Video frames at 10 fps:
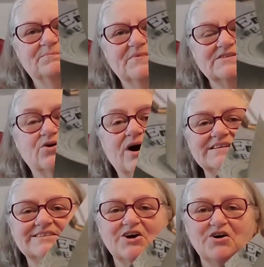So I
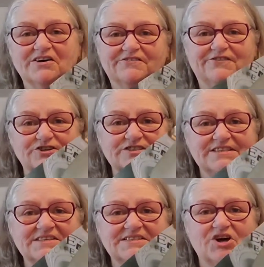saw it
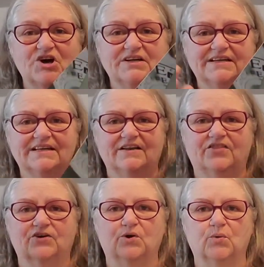in
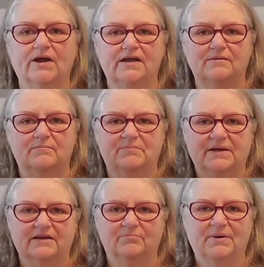the great
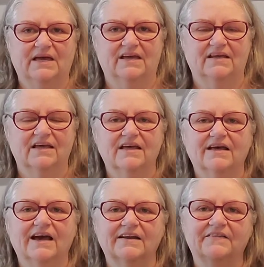big bag,
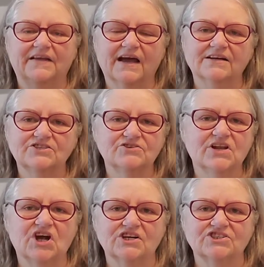and in the extra
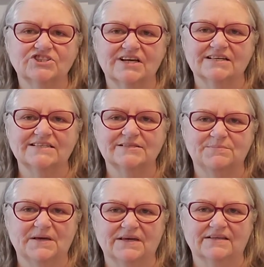large sized
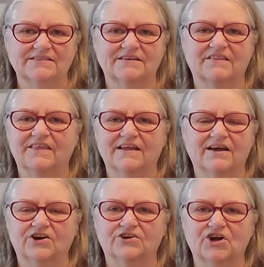bags, they
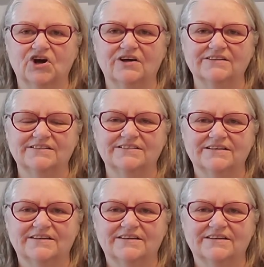are not,